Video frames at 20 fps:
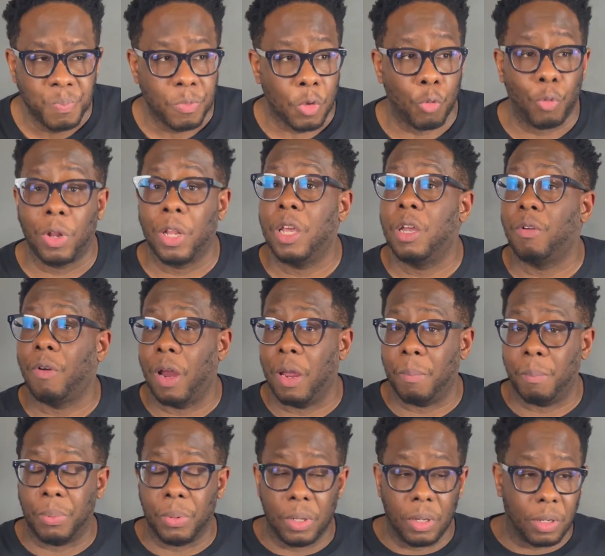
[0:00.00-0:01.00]
Really
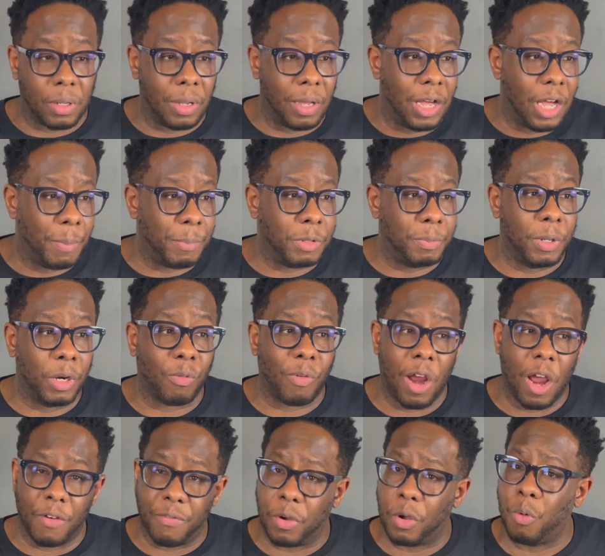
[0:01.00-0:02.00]
great book. It's been
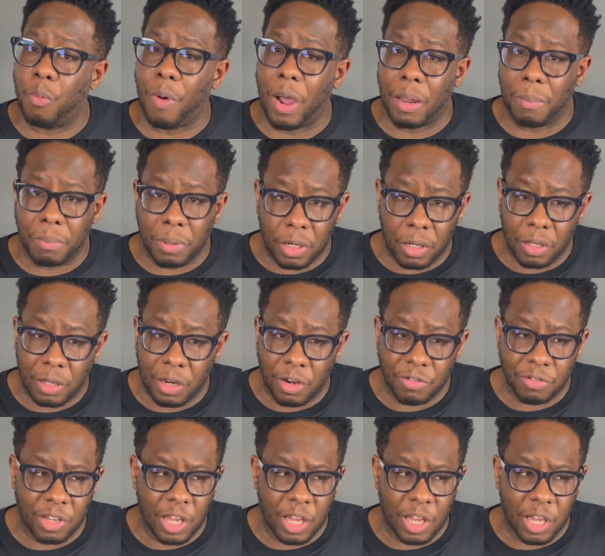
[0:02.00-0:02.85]
around for quite many years.